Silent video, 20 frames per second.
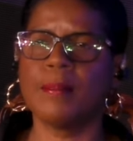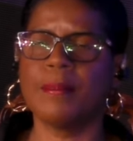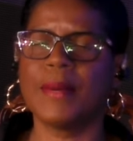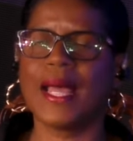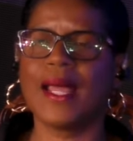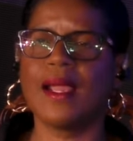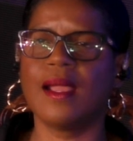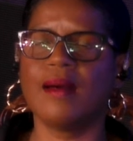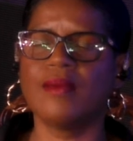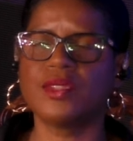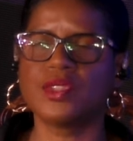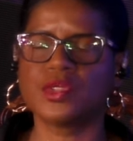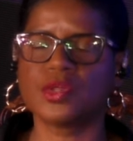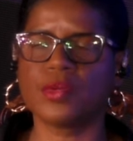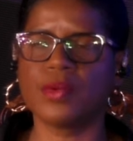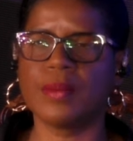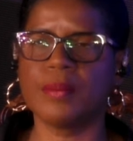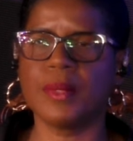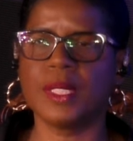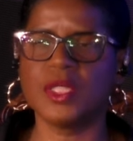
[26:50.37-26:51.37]
My love
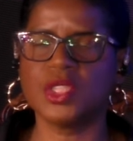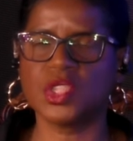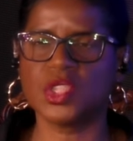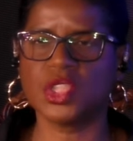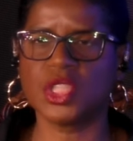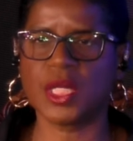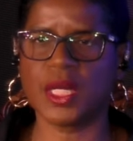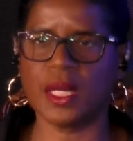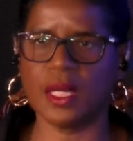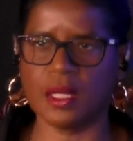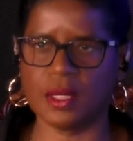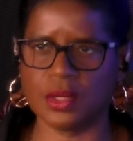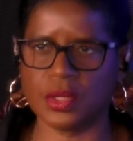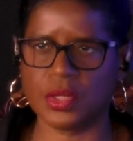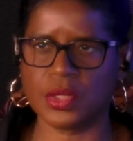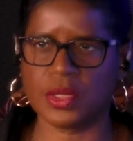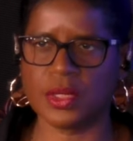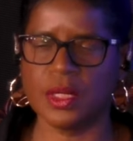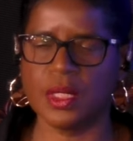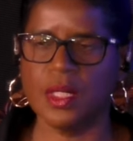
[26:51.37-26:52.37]
story must
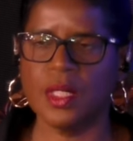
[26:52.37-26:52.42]
change.